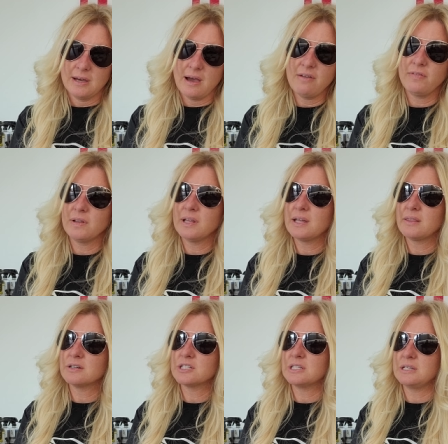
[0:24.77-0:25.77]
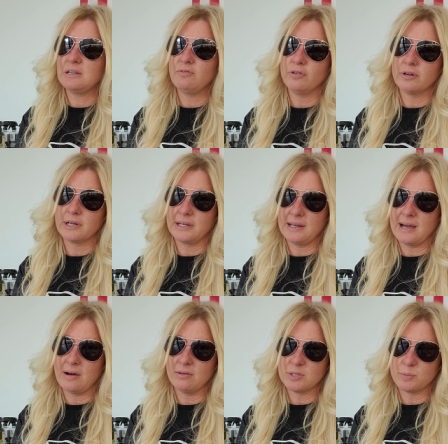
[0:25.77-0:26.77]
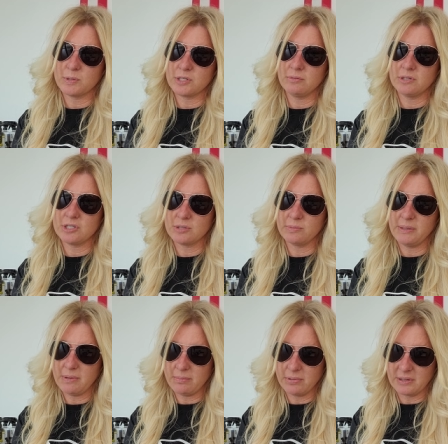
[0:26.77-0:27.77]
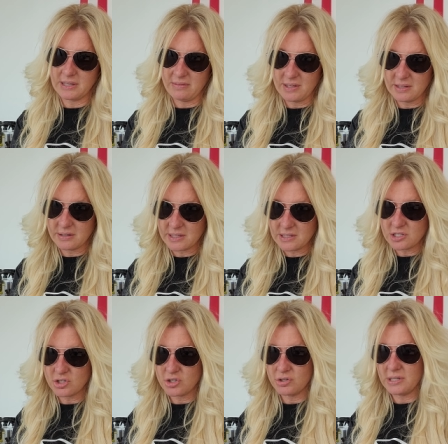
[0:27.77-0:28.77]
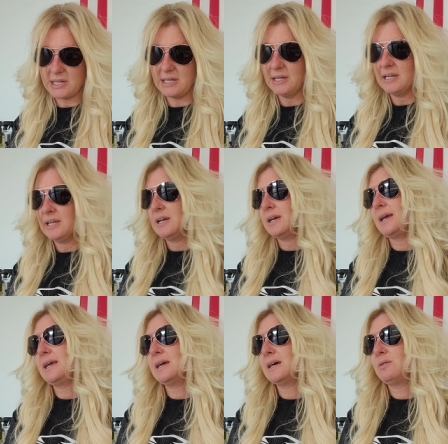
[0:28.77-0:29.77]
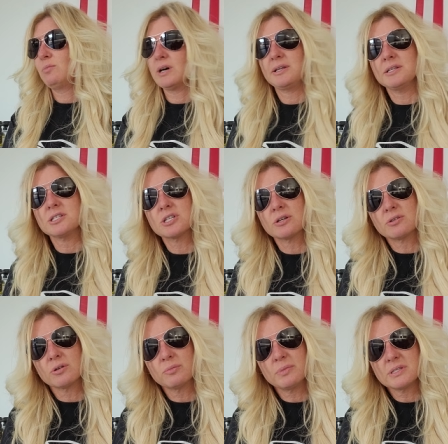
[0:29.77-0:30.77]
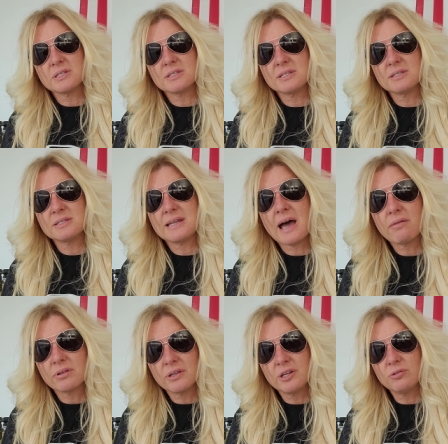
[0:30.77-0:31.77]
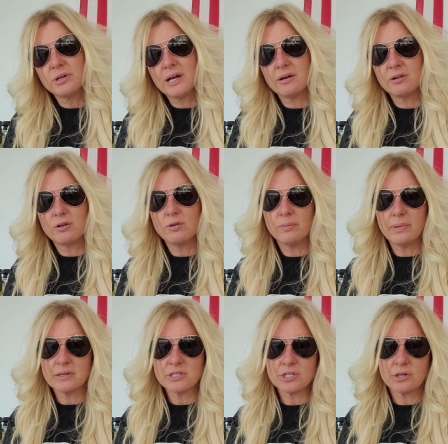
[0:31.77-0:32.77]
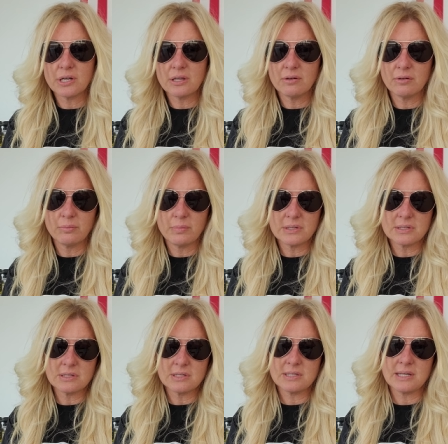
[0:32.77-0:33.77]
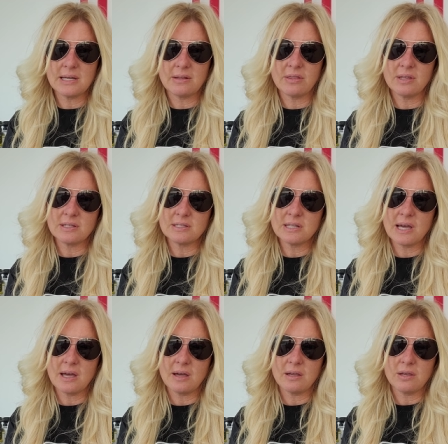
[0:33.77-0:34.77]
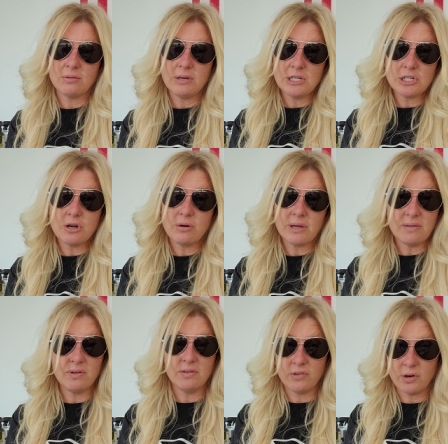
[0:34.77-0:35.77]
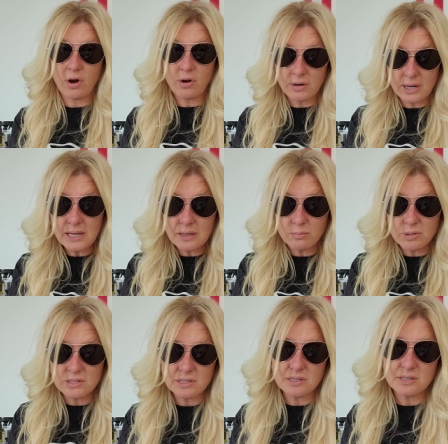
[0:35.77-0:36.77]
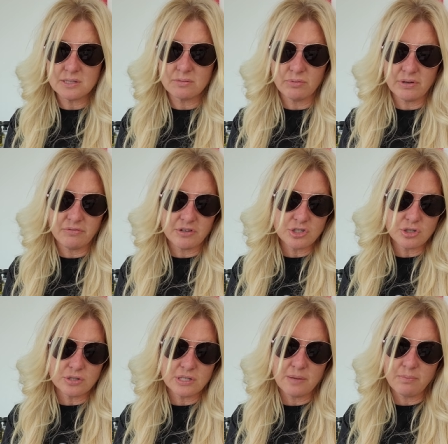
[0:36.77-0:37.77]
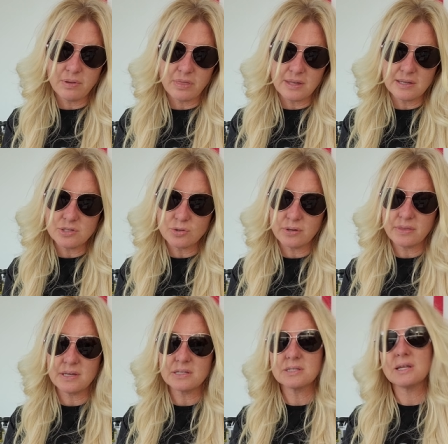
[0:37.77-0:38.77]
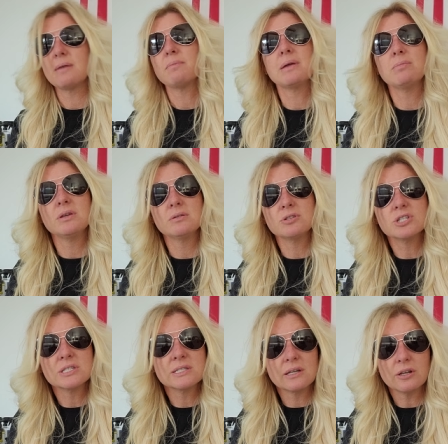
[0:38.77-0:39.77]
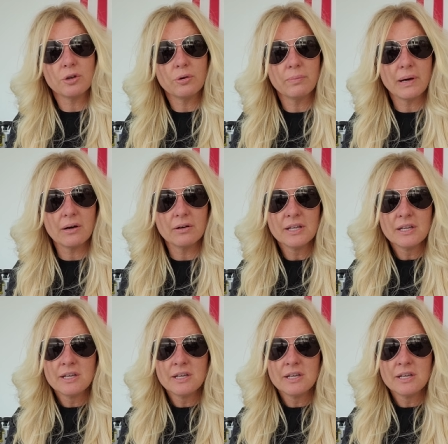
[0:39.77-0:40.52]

I feel like there's a need for it now, especially with so many people leaving their industry and wanting to start their own businesses, not really knowing how to go about starting their own business and things that you need to know even if you're already in business, refresher type things or things that maybe you just didn't know about.